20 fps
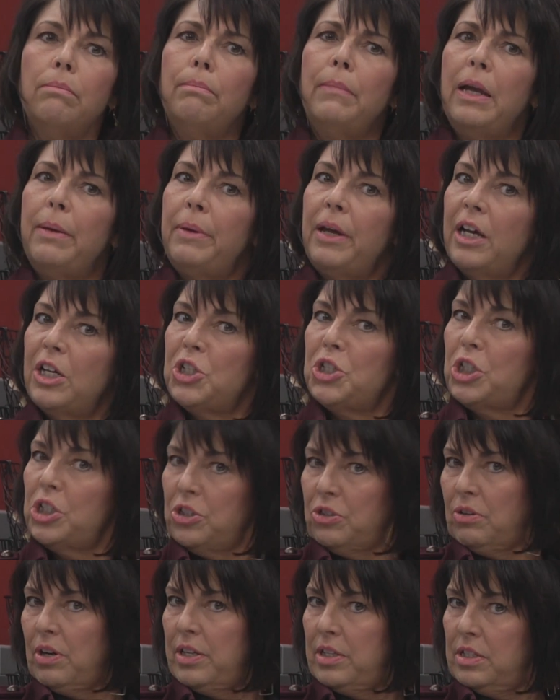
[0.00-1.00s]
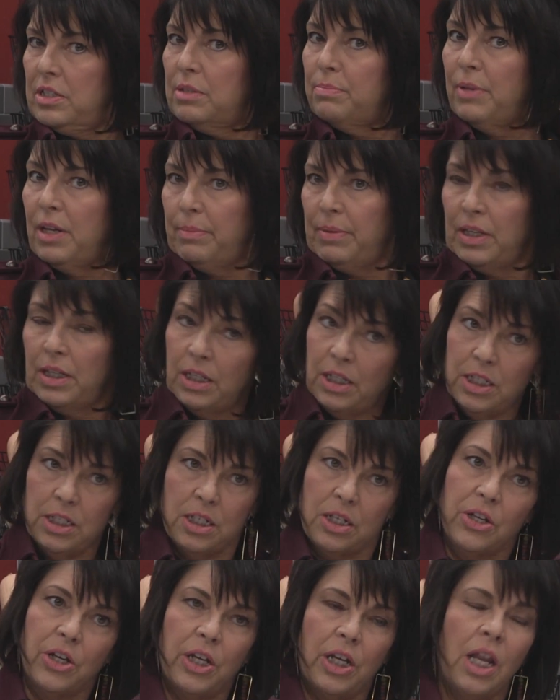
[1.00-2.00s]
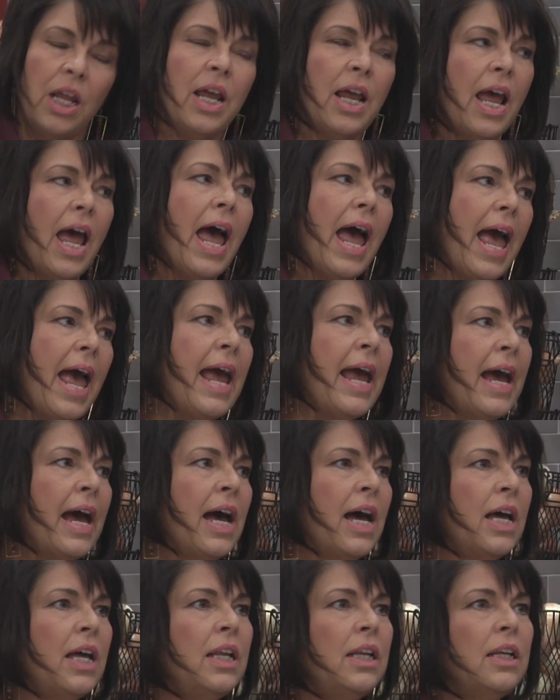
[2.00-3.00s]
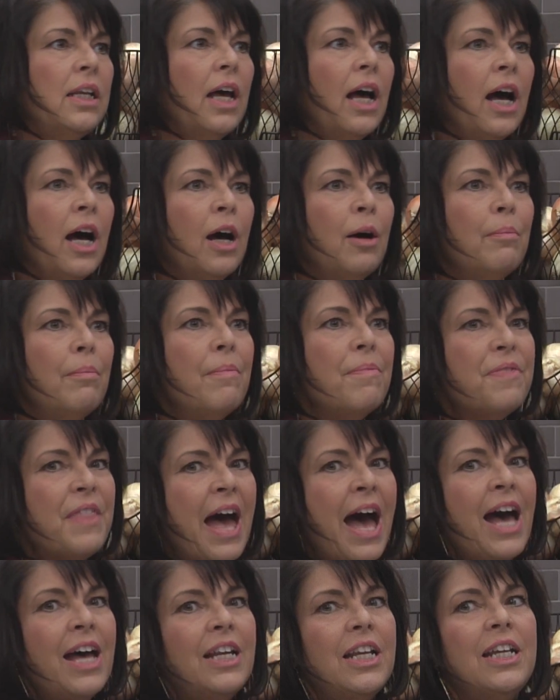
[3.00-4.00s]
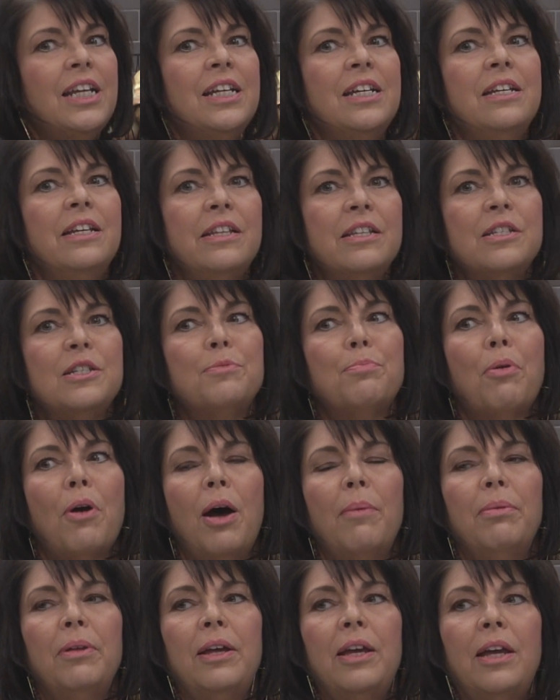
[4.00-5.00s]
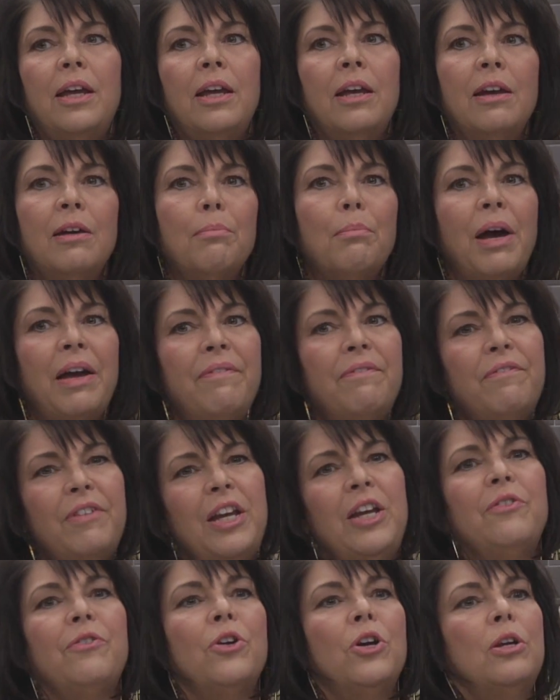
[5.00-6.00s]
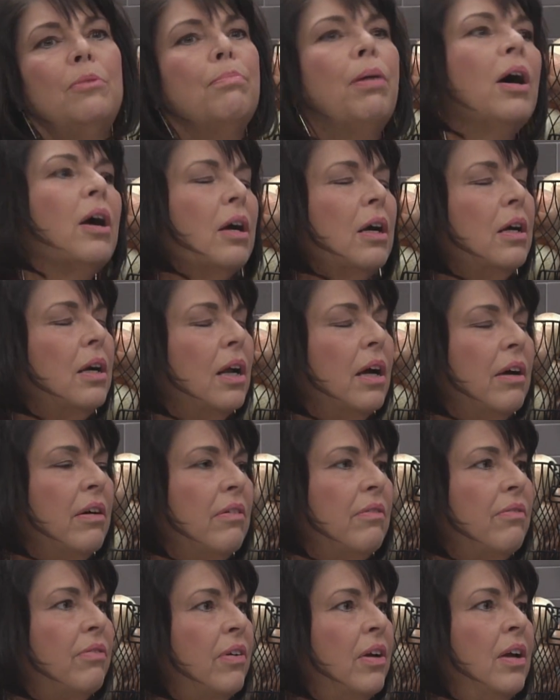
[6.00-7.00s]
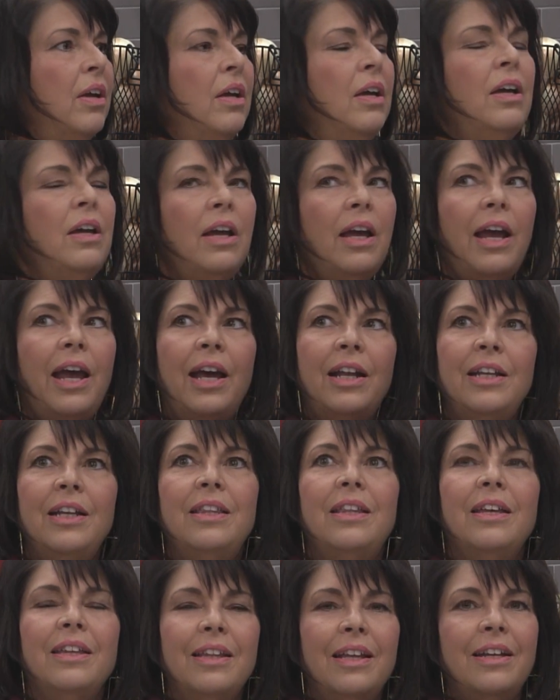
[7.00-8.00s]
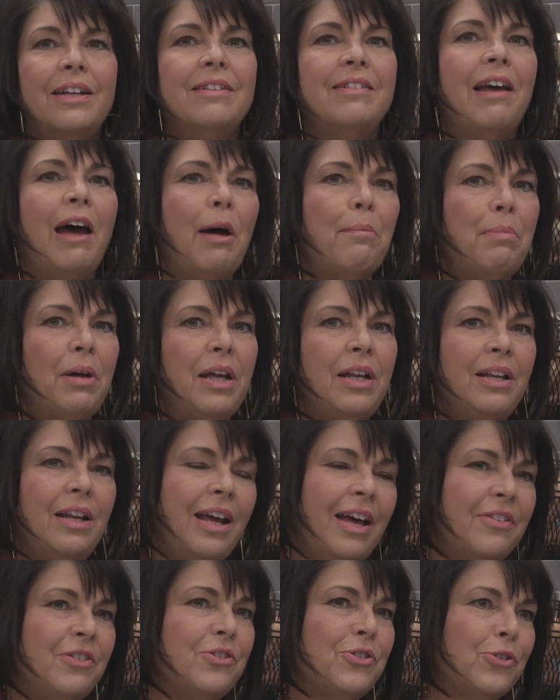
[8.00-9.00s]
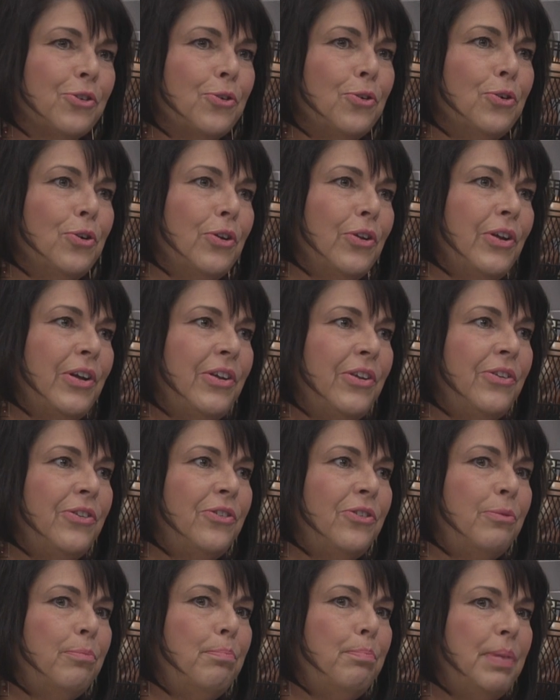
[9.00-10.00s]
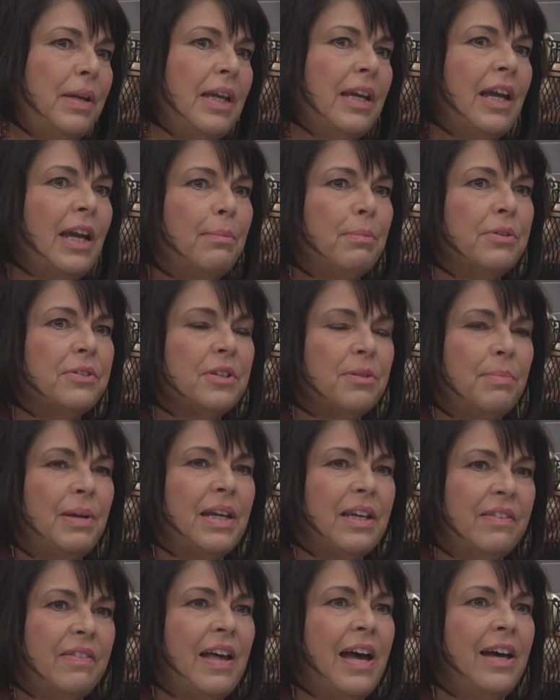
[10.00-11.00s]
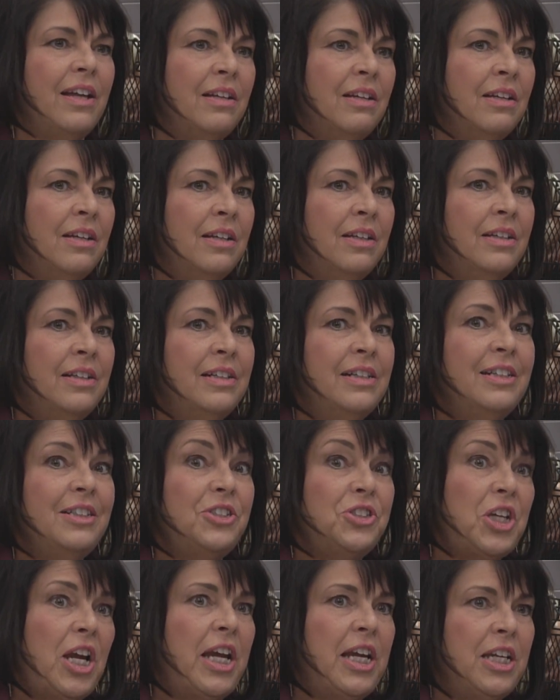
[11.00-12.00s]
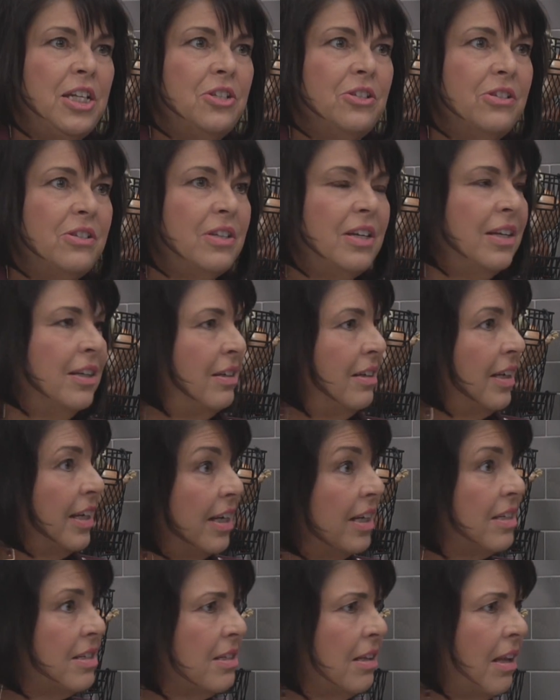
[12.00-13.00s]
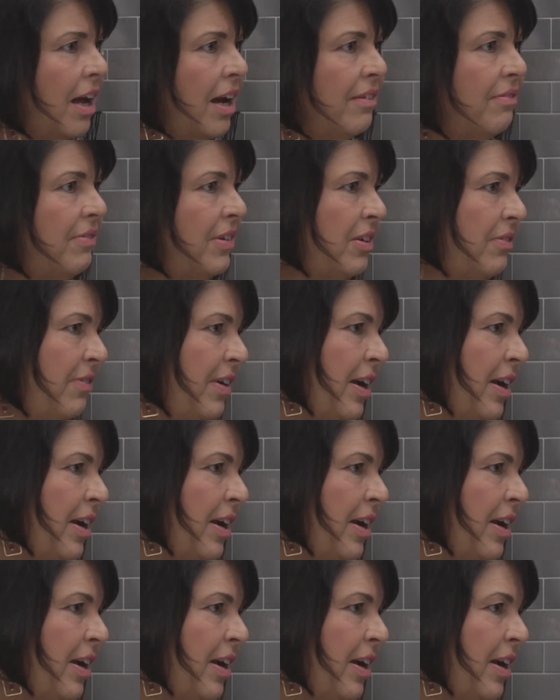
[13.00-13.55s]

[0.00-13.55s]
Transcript: maybe I should try this, maybe it is good." And that is probably my favorite part of anything that has happened at the school, is being able to make that change in a kid's life and a